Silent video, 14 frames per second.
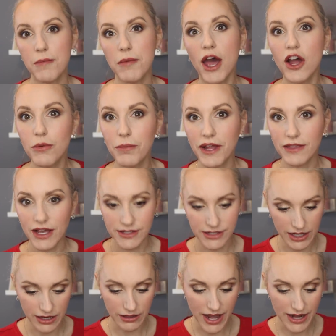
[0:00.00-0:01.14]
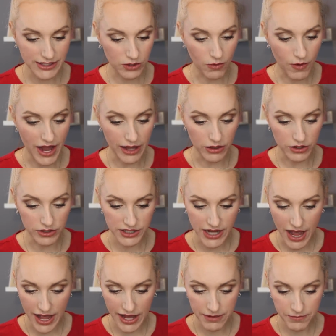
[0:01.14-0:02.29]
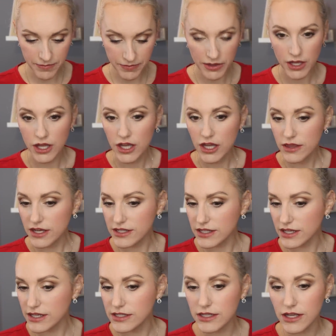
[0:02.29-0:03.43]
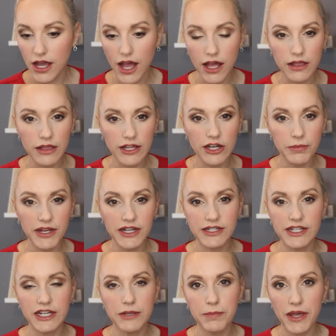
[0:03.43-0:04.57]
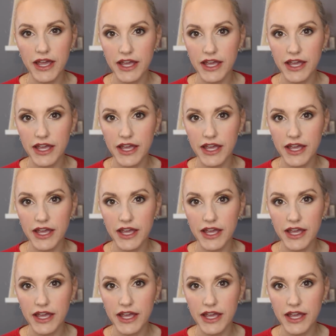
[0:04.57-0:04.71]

hoping that's going to last quite a long time. This is a little bit deeper